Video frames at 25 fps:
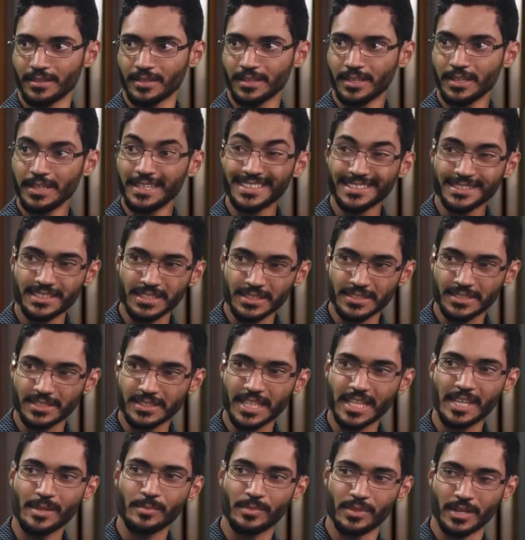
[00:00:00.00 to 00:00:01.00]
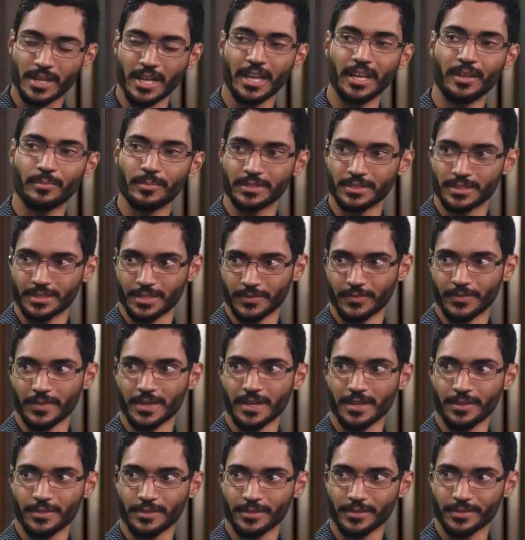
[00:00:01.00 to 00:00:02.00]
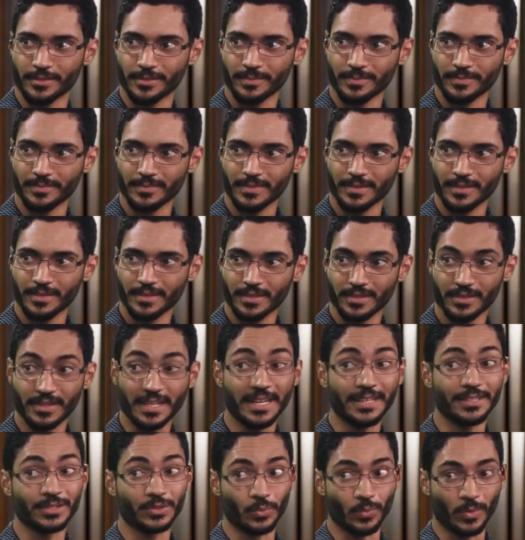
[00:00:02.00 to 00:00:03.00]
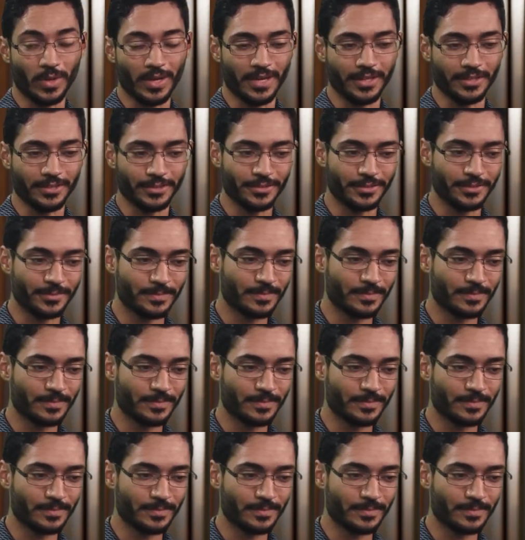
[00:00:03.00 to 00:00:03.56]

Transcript: He has the same name as the Father. Mm-hmm. That is wild.